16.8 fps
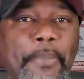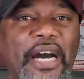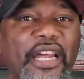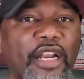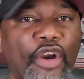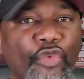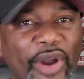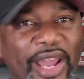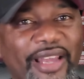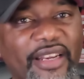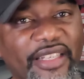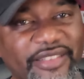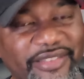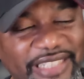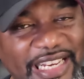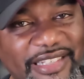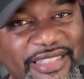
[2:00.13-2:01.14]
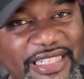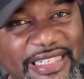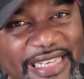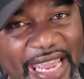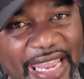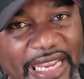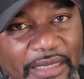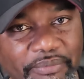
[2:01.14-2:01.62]
but a regular season
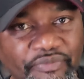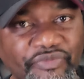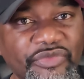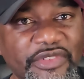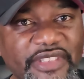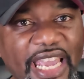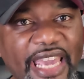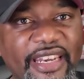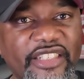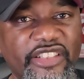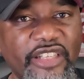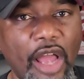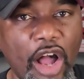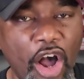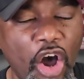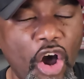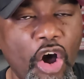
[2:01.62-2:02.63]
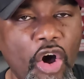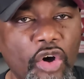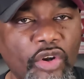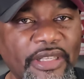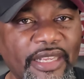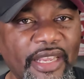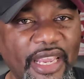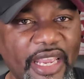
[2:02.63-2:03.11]
game. That is
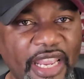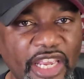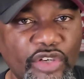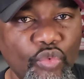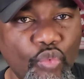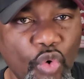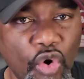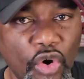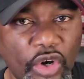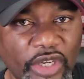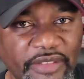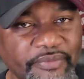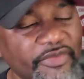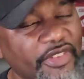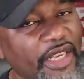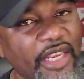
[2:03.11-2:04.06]
all it won.